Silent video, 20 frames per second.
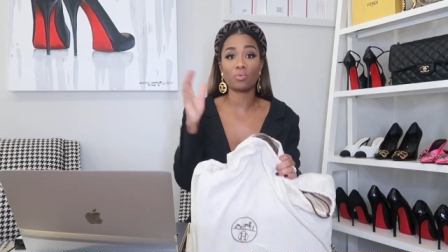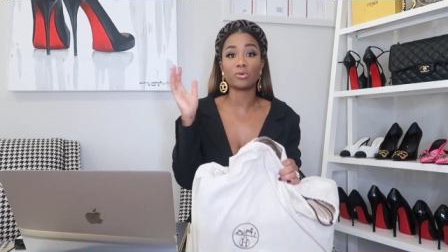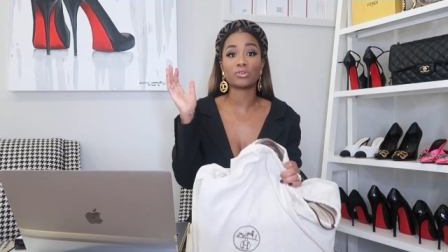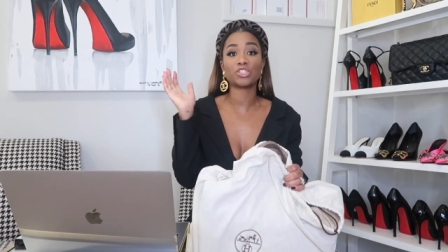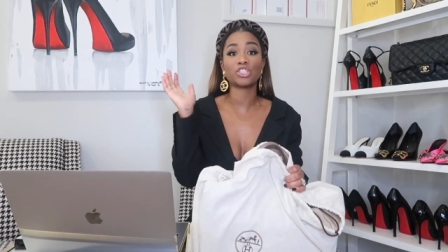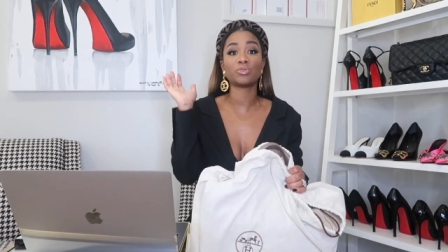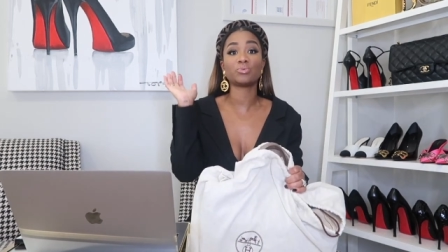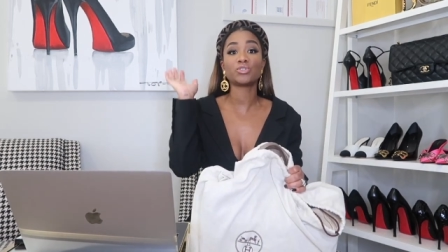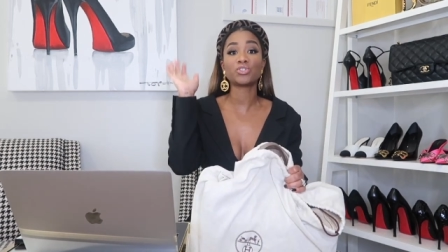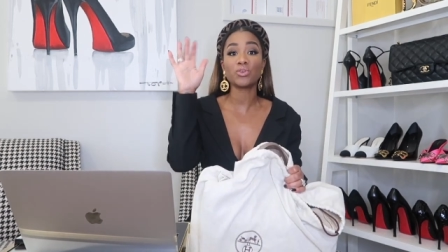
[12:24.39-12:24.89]
Well,
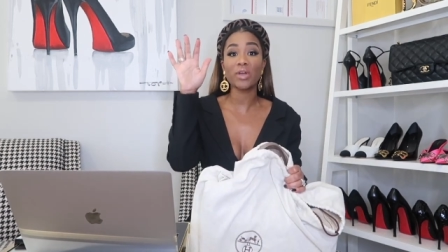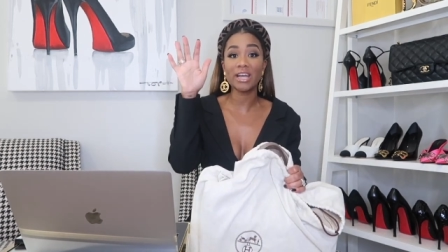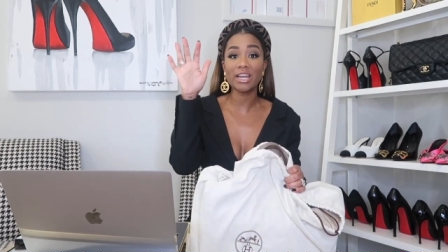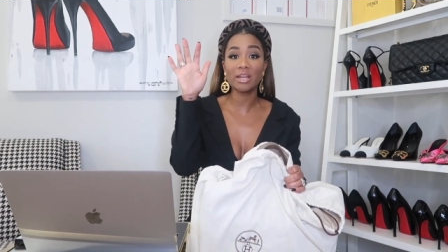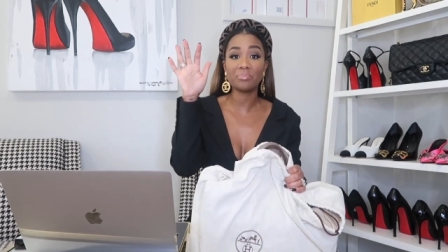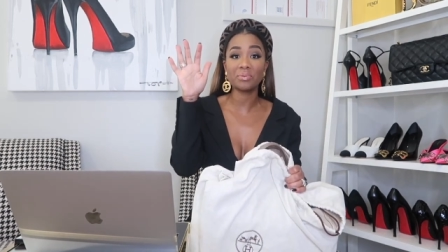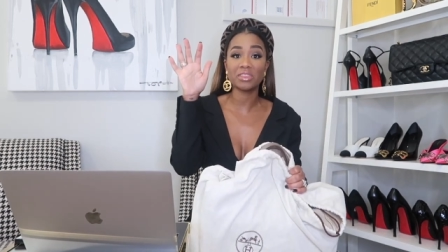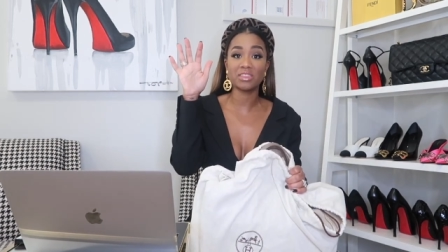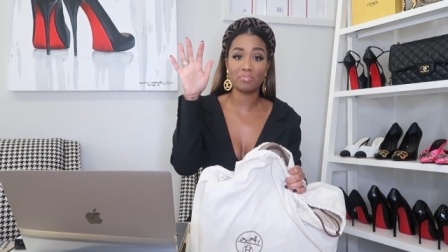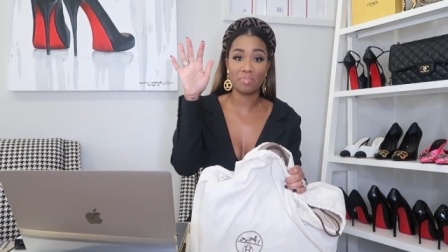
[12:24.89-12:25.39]
she was trying
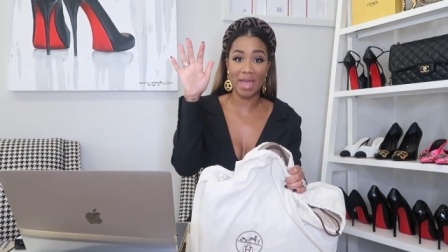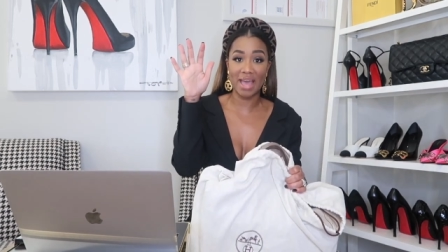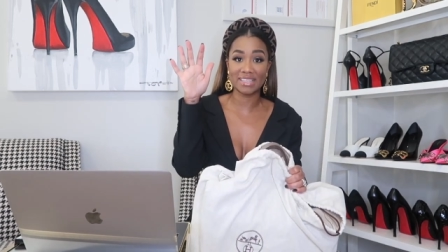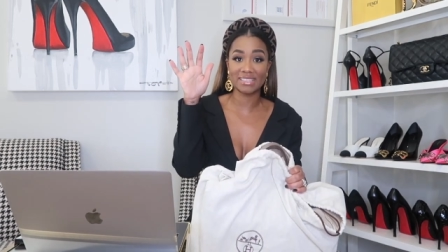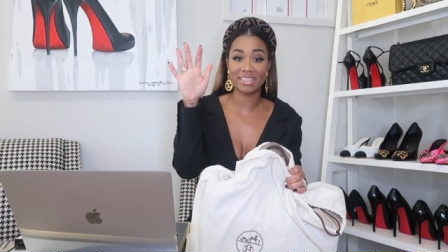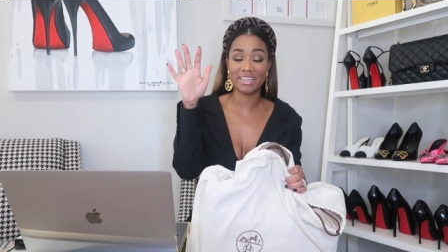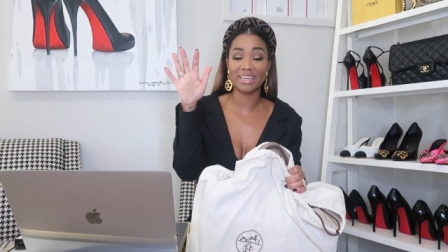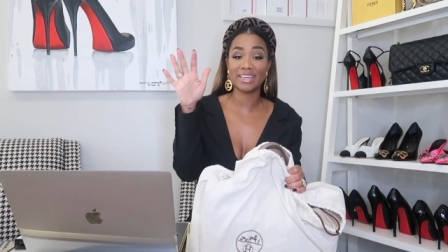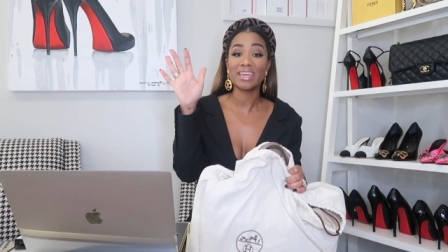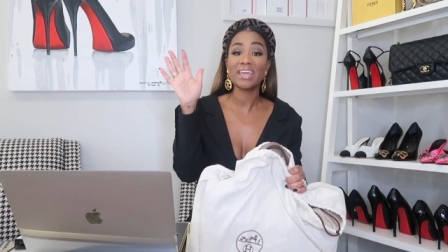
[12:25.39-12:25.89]
to put the
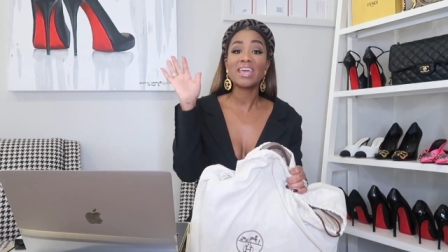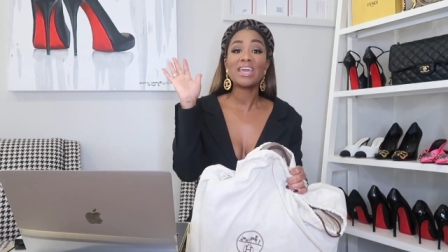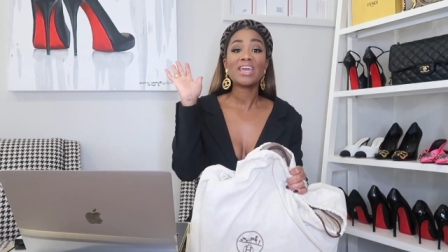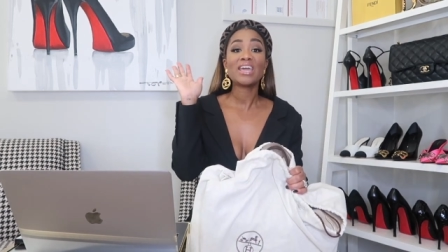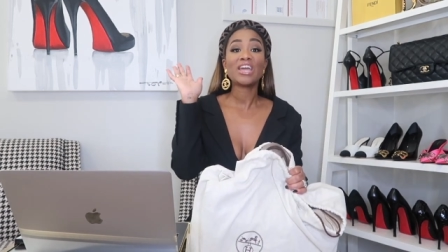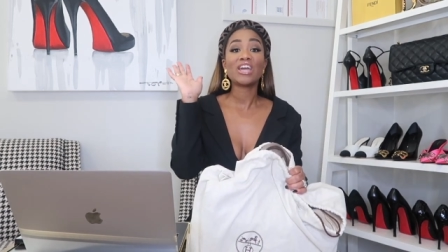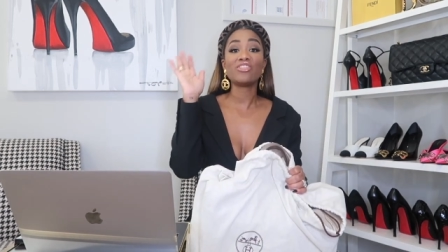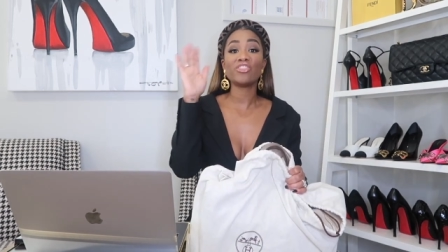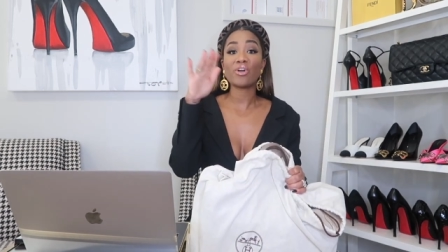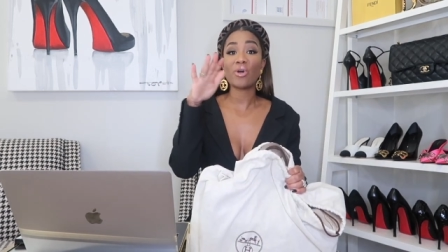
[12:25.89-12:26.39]
basket
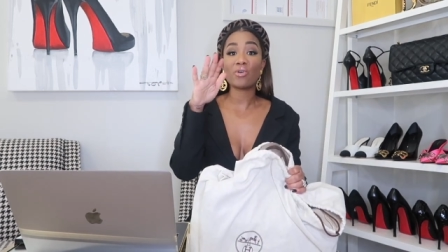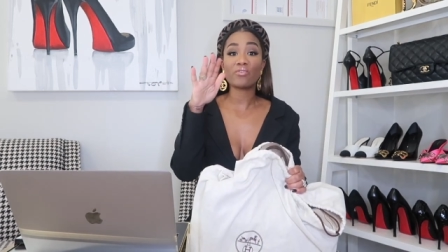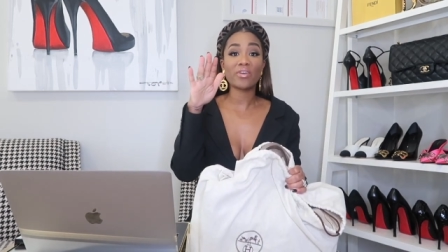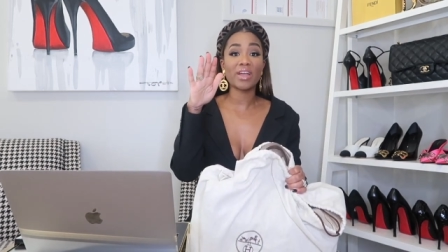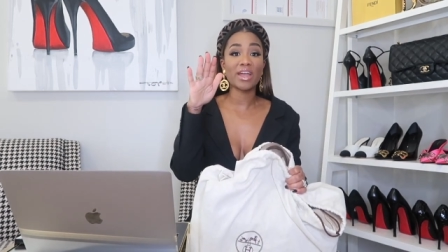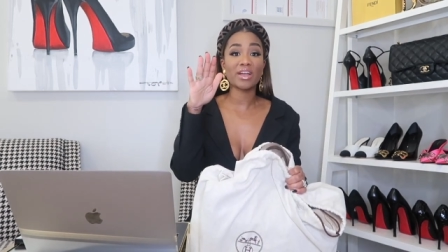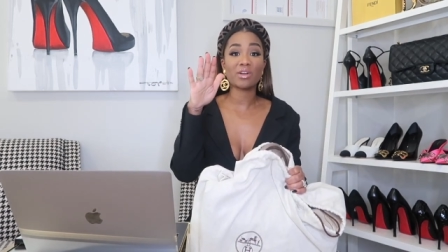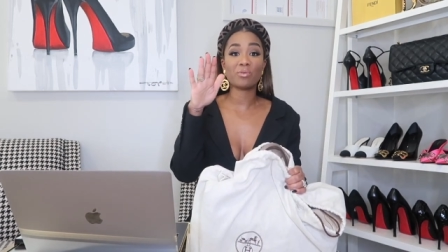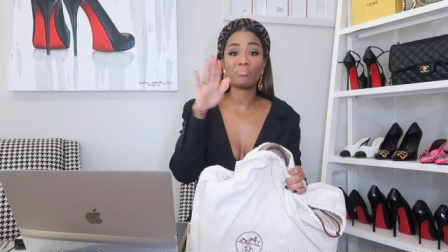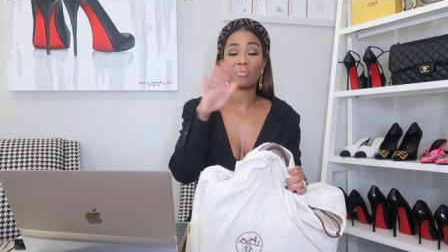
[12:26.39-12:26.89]
in the
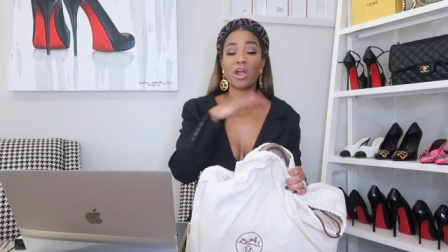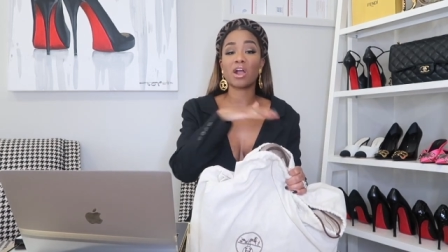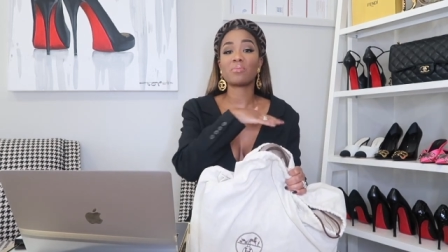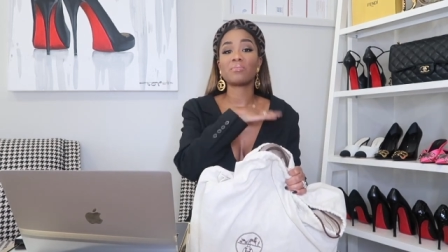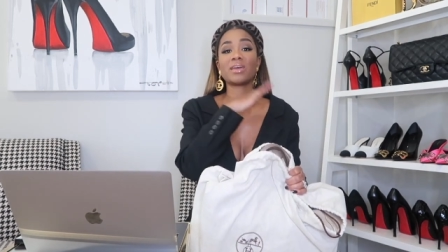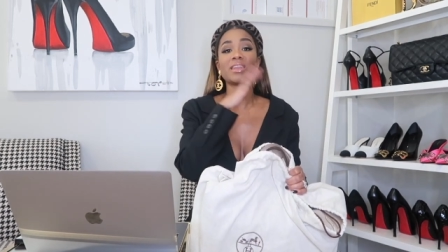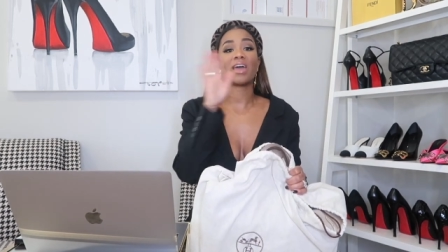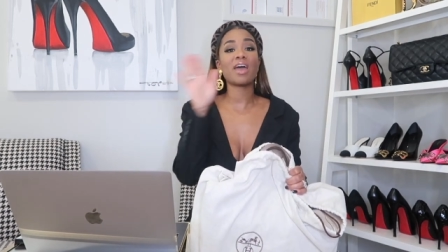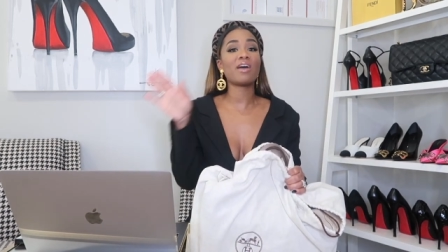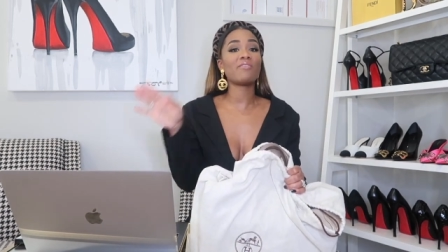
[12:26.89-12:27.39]
overhead
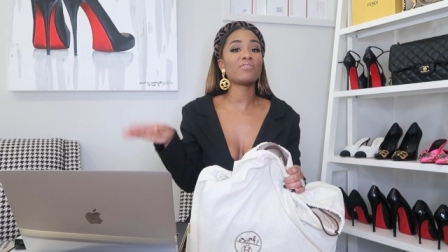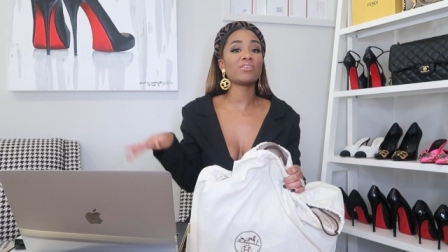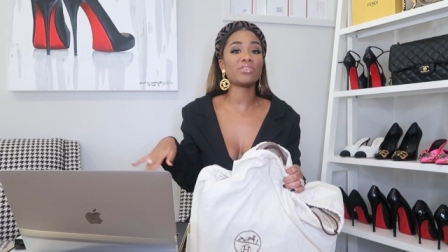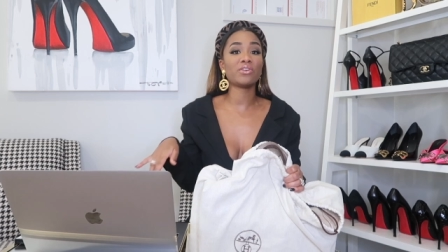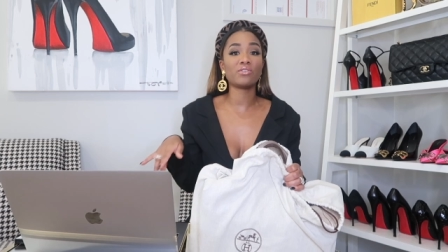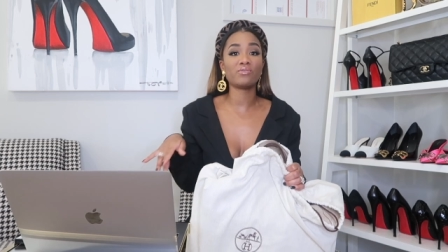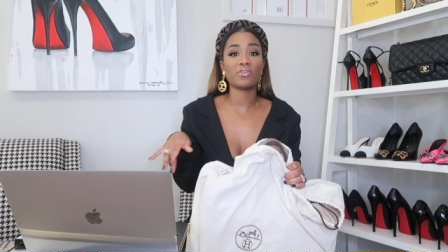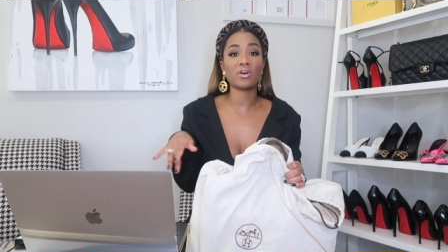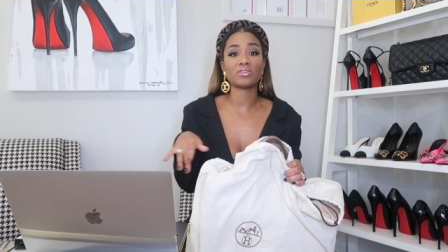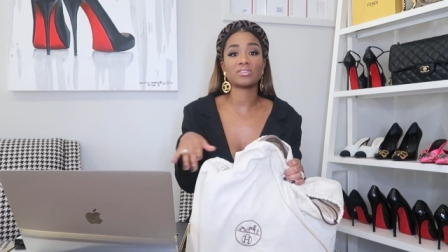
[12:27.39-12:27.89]
compartment,
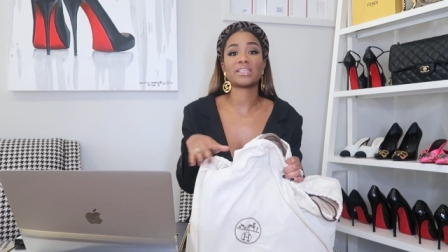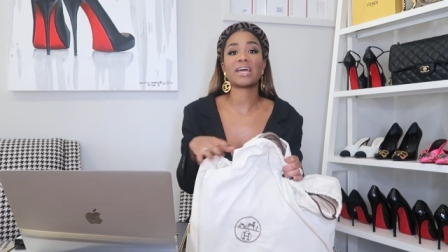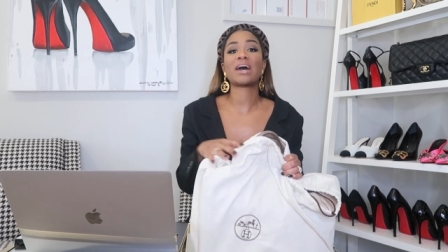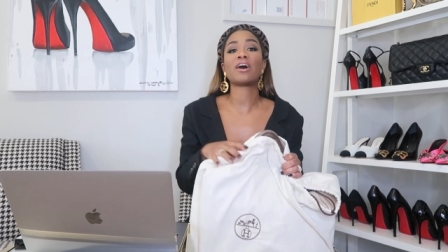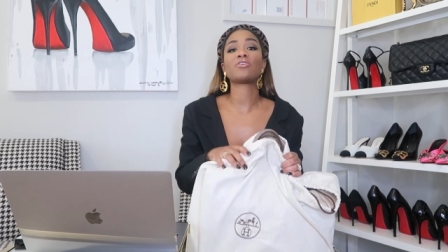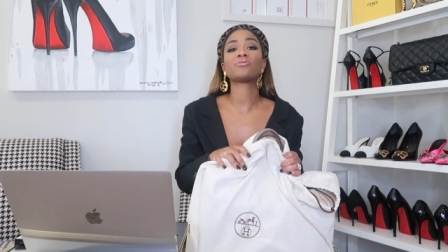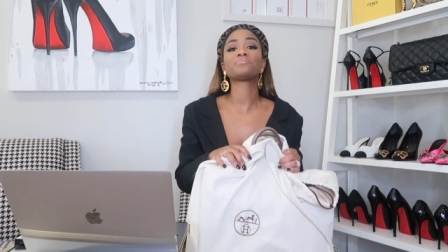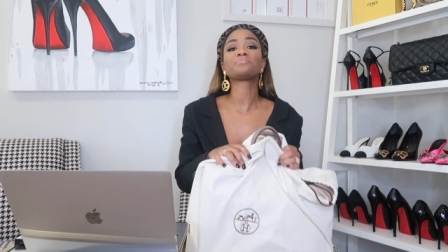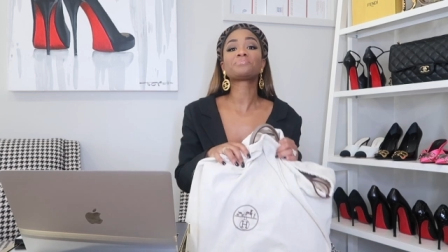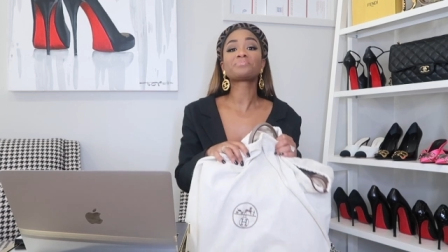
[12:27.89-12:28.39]
everything falls
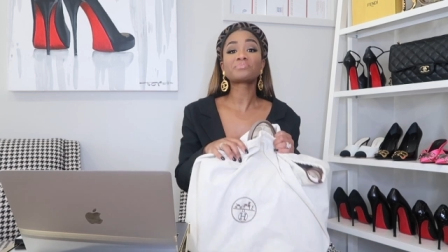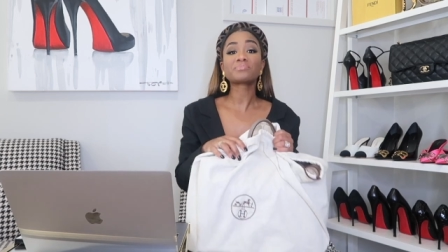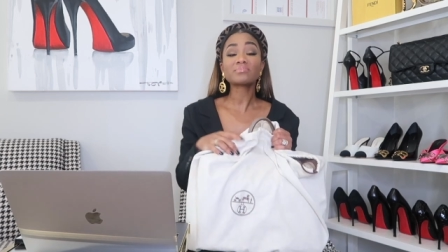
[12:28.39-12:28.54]
out,